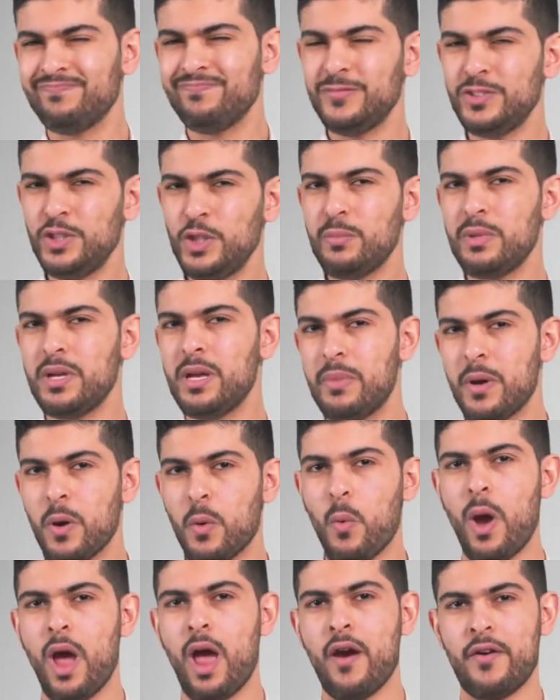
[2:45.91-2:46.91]
You'd be a bit
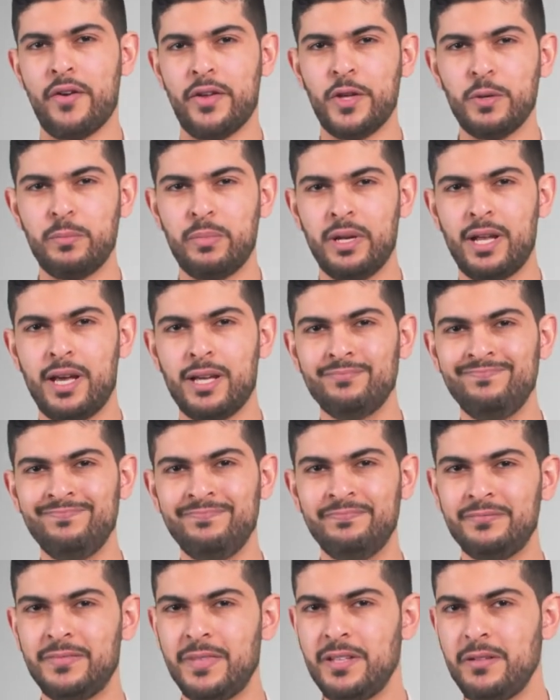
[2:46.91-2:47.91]
wary. You'd be like,
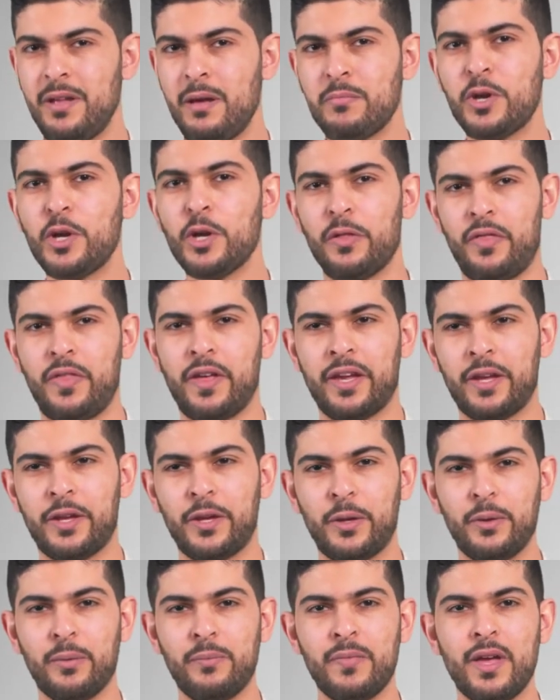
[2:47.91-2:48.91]
I'm good, thank you.